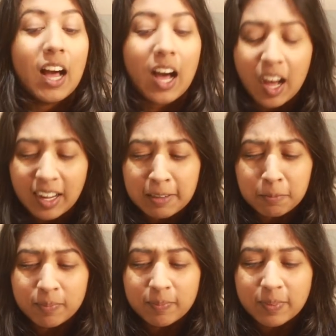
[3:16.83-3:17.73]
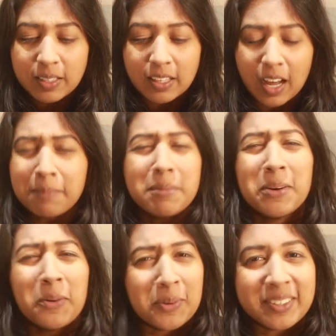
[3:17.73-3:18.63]
I'm
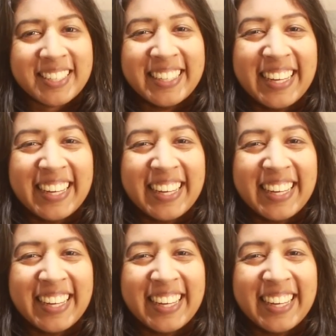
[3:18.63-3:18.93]
not.